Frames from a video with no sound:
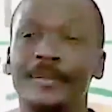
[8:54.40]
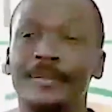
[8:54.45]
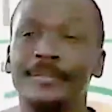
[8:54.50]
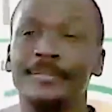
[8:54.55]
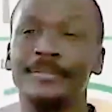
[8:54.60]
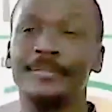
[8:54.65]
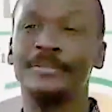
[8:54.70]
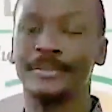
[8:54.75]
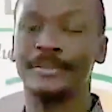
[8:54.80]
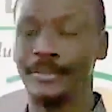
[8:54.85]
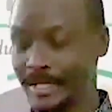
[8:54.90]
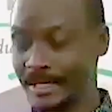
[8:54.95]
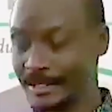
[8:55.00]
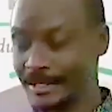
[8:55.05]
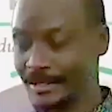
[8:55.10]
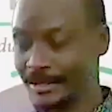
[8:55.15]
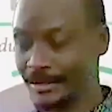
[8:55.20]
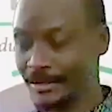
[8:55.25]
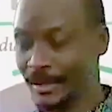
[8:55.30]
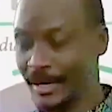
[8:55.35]
Um,
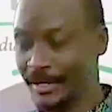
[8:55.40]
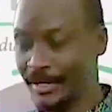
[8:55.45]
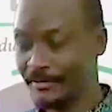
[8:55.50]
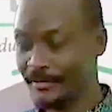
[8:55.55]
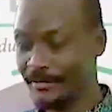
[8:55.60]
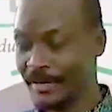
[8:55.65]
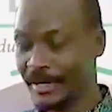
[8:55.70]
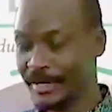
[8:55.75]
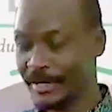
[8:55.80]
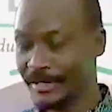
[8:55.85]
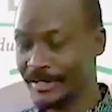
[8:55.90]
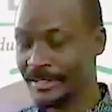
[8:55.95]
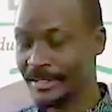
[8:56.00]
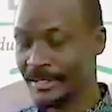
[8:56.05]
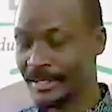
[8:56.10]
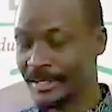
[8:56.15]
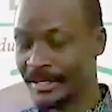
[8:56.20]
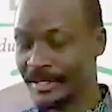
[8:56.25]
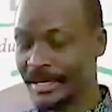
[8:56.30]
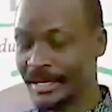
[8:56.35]
so that you might
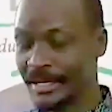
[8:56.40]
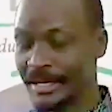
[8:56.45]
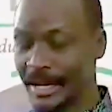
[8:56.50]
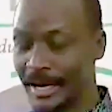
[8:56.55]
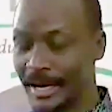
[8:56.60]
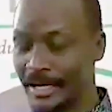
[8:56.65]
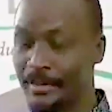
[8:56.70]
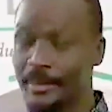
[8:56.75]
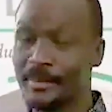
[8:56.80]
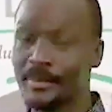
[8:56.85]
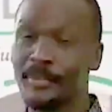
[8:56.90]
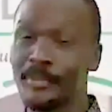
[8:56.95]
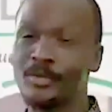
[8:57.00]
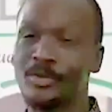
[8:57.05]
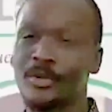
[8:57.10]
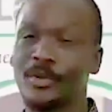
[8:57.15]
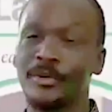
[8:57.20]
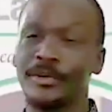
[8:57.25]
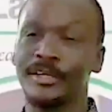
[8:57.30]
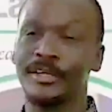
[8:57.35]
find that other
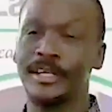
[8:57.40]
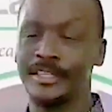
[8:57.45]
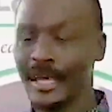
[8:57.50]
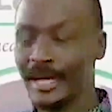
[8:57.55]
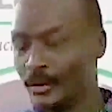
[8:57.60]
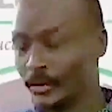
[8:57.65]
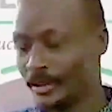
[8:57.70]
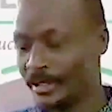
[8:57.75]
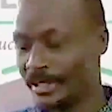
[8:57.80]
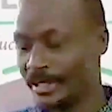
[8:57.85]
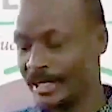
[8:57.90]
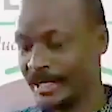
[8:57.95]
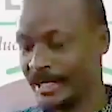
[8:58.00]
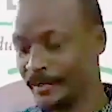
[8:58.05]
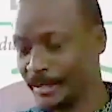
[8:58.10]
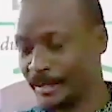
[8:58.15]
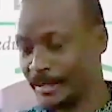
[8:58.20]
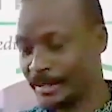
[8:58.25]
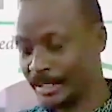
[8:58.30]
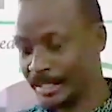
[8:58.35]
people took on the third
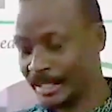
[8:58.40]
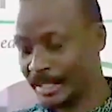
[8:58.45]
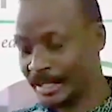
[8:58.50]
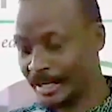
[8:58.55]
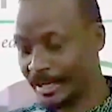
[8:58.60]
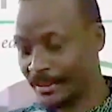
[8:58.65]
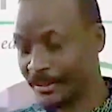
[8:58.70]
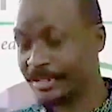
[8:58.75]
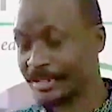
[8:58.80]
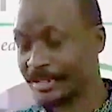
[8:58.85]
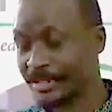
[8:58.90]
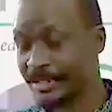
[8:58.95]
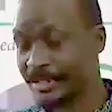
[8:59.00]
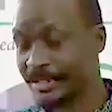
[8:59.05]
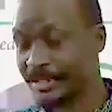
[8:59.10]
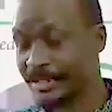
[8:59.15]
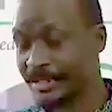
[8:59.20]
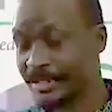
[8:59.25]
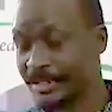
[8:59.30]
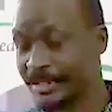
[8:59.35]
one that I'm mentioning here,
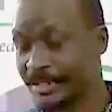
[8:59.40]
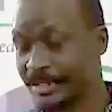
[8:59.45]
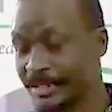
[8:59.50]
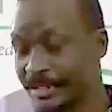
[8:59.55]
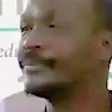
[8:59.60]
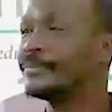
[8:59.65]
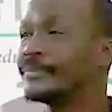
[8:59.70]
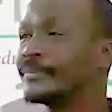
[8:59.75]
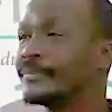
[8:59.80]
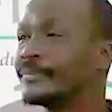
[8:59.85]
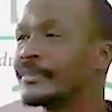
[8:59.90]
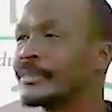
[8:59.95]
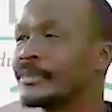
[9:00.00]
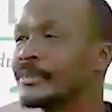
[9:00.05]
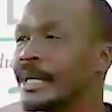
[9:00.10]
which is Islam,